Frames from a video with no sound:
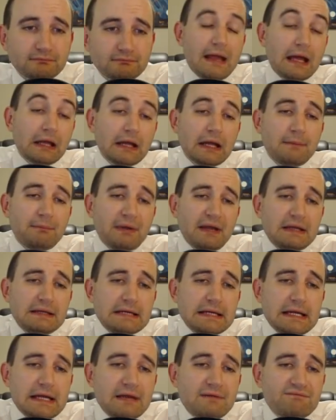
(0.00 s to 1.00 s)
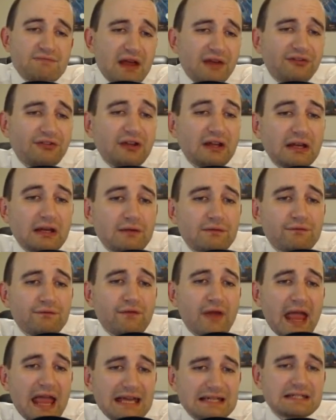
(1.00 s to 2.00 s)
LAPD
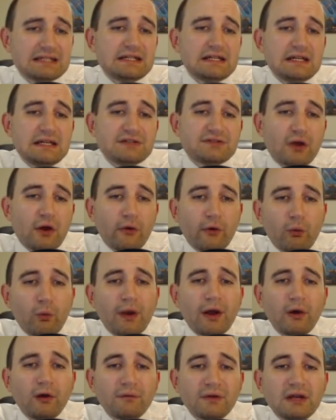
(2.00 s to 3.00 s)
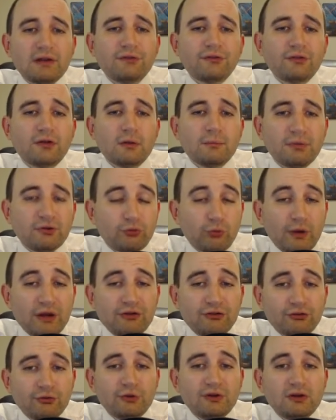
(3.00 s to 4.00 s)
investigative entities are aware of an incident
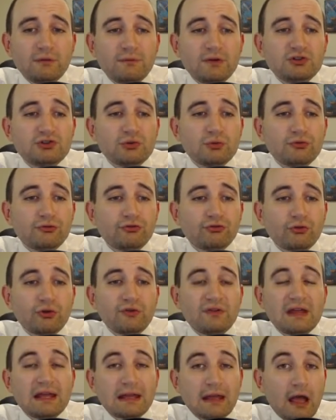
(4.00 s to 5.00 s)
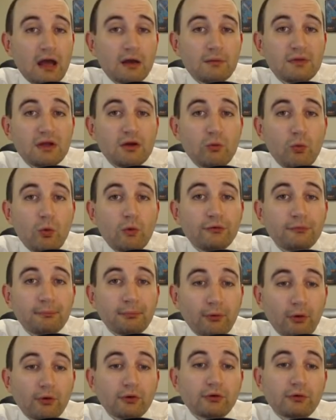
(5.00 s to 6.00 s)
between two individuals during the Academy Awards
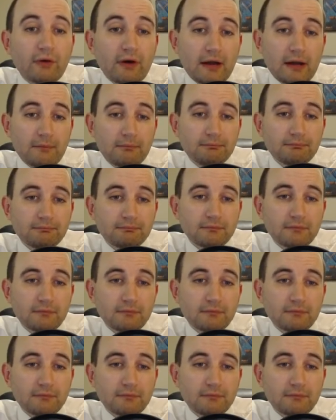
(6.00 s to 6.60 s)
program.